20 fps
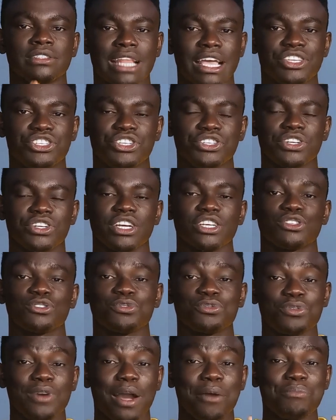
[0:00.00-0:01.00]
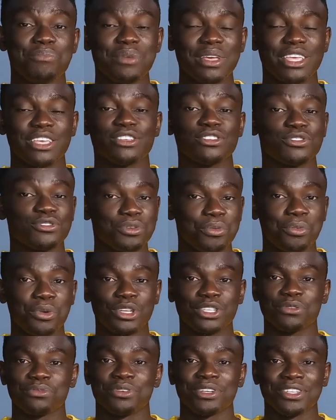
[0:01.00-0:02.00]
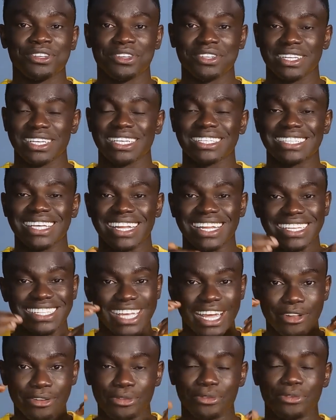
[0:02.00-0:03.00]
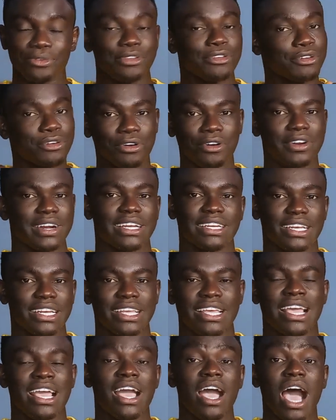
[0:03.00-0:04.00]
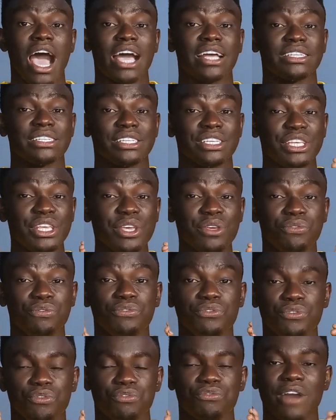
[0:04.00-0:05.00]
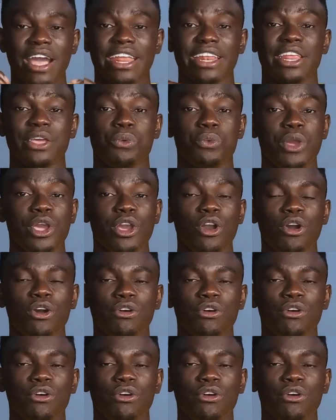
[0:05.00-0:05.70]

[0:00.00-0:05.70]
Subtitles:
Nigerians who are making so much money on the internet are doing currently. And if you find a way